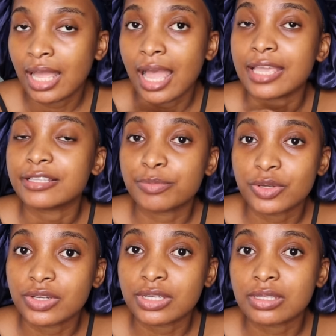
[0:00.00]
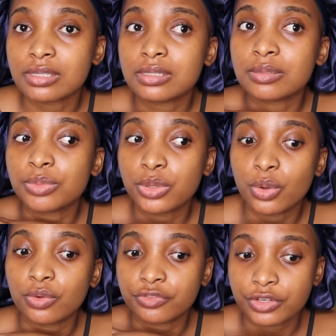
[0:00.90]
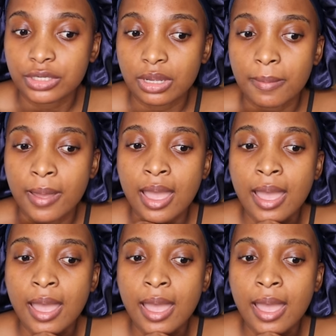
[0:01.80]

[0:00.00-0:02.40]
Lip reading: experienced pure freedom,